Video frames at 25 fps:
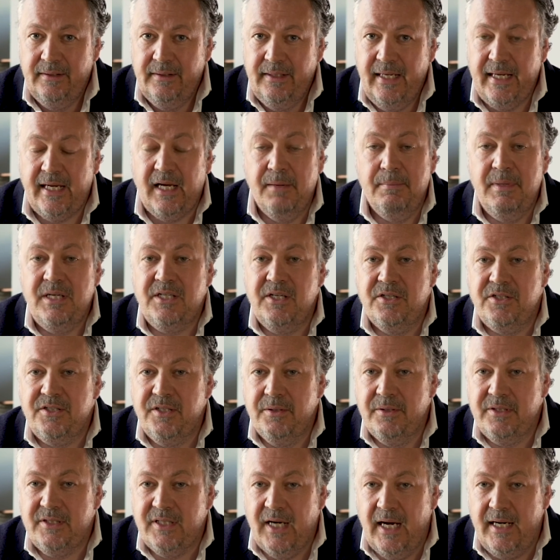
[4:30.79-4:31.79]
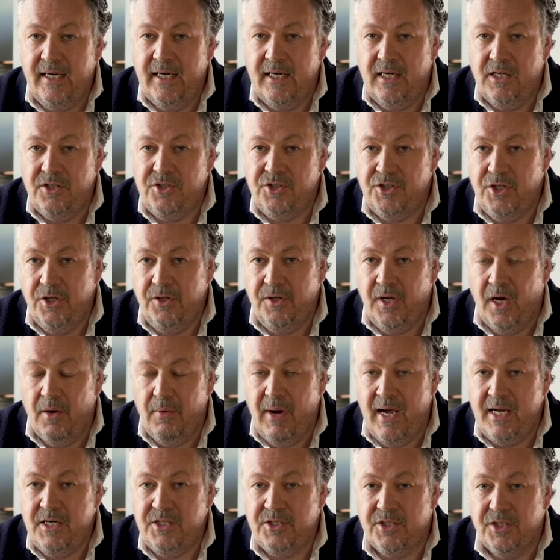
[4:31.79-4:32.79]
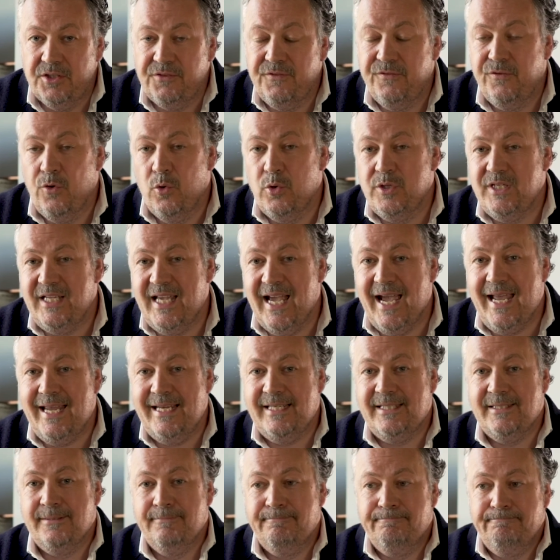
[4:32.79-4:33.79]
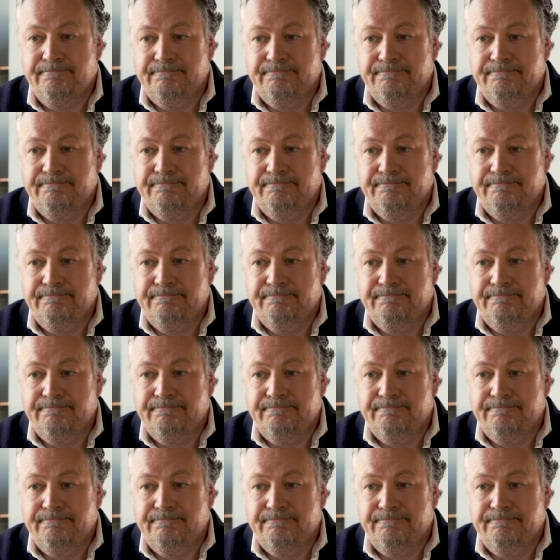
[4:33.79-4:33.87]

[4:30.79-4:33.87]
He committed suicide in his studio, aged just 48.